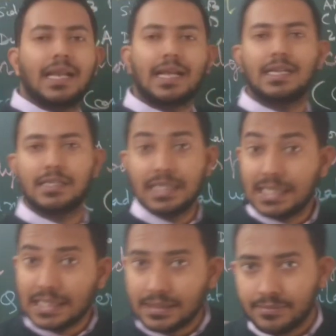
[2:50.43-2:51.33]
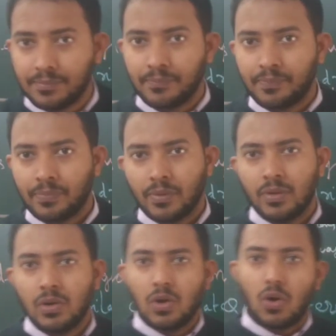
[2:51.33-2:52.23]
angle D.
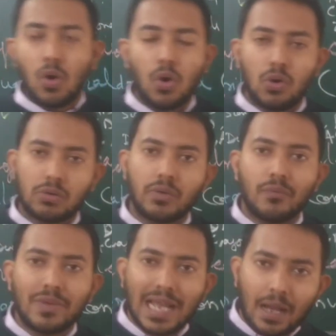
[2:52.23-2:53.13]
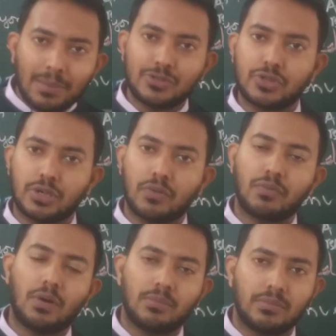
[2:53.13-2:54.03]
Or we have a standard
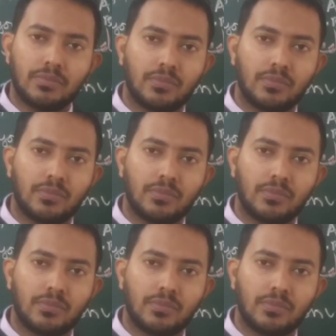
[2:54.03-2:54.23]
form.